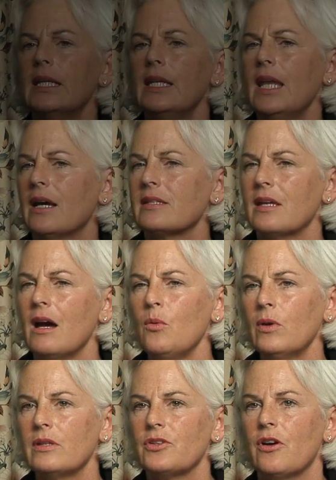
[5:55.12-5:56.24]
Next, I
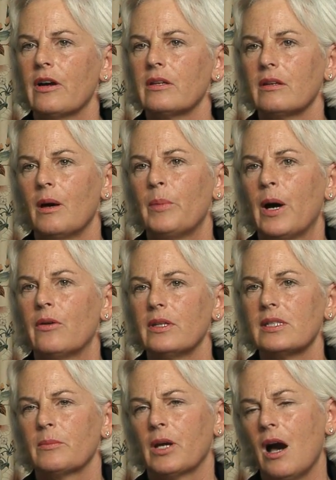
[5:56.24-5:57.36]
want to talk about
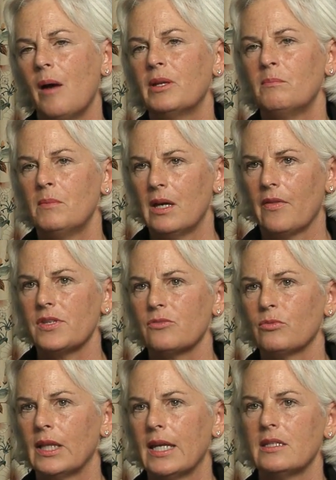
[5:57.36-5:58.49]
some common myths
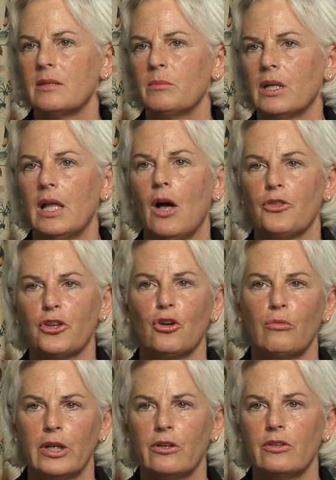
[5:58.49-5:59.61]
related to mental health
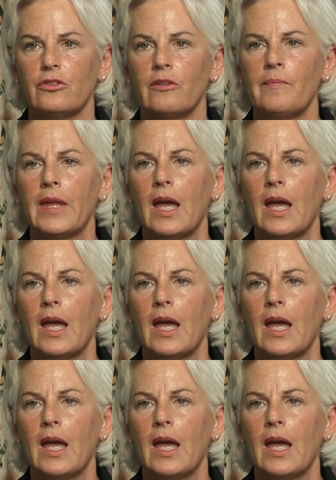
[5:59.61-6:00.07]
careers.